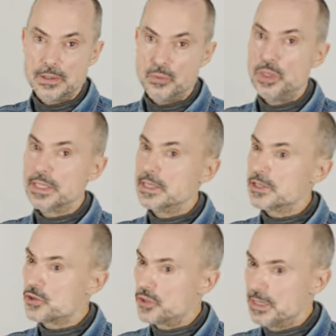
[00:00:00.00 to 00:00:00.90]
with an
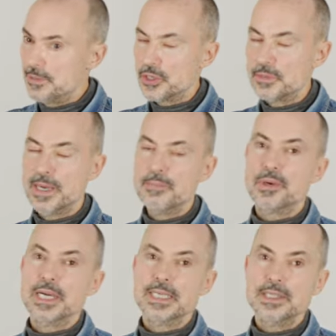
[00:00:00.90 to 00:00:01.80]
extremely good
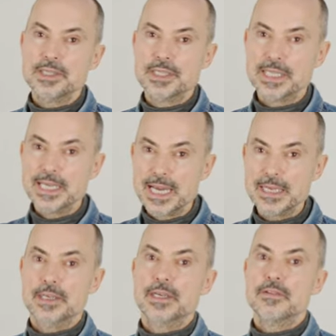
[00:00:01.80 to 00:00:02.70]
membrane to
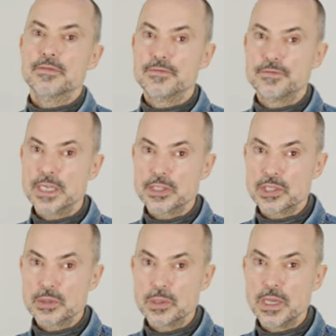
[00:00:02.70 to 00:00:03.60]
get
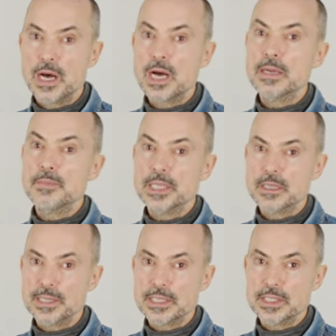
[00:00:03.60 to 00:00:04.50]
functional high
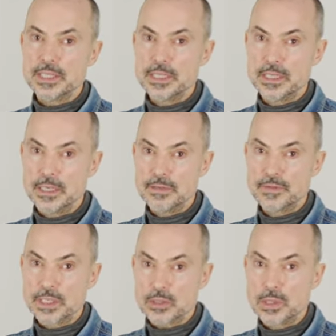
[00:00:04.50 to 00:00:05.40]
breathability and
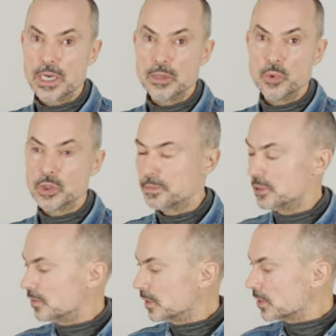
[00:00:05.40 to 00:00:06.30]
functional high
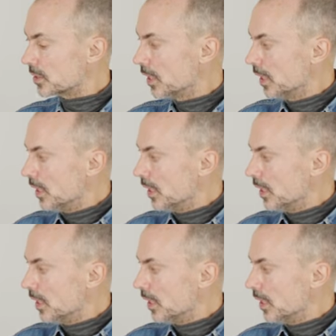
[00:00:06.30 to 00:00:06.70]
waterproofness.